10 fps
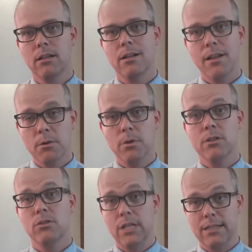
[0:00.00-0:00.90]
In other
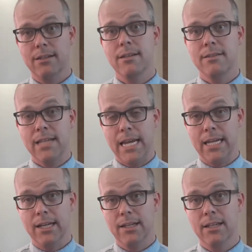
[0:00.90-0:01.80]
words, Jesus is
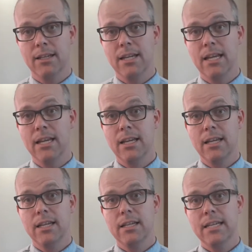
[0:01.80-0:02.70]
saying,
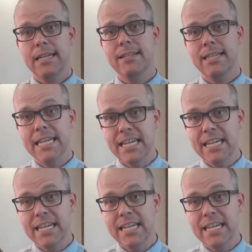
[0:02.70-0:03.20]
He's